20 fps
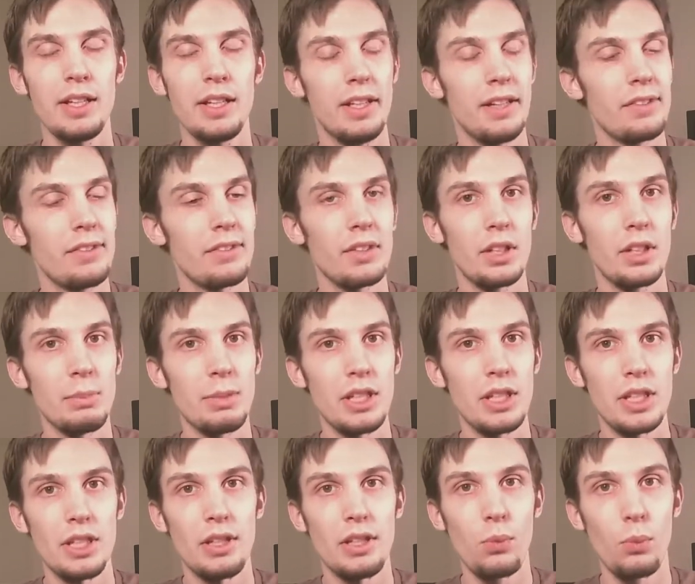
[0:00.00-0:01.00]
It's going to
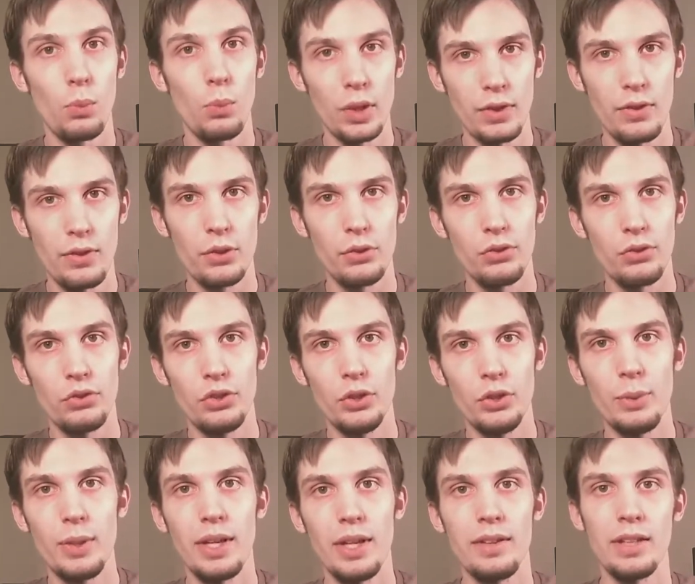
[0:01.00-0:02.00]
be one of those
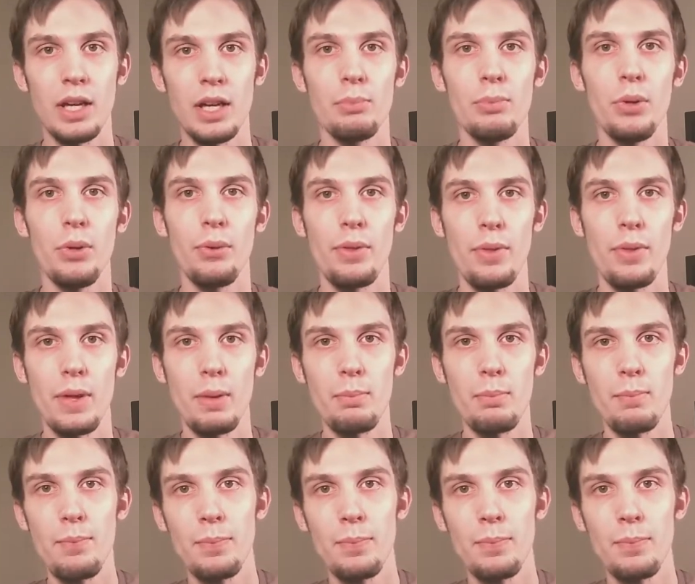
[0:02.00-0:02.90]
two and not both of them.